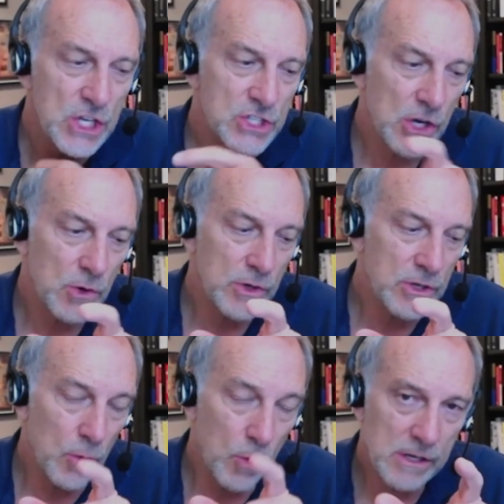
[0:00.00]
So you're
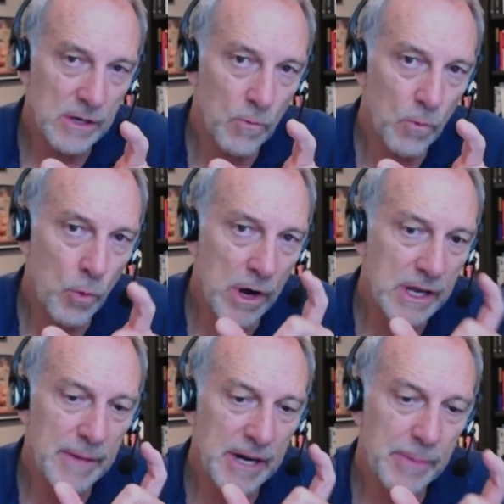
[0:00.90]
welcome. We're coming
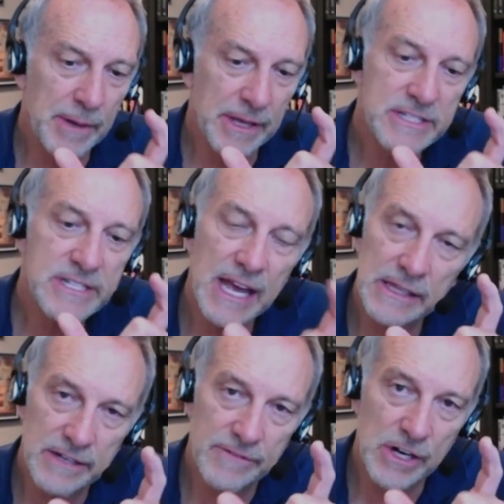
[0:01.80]
up on the tail end of
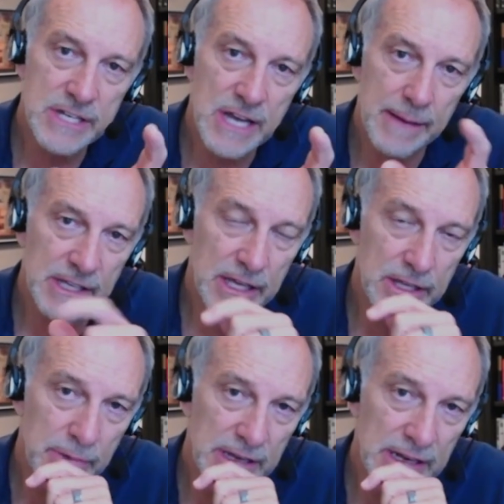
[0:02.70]
our time together,
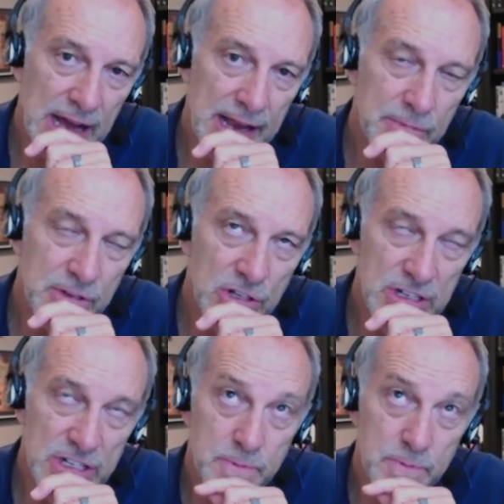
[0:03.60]
but I am curious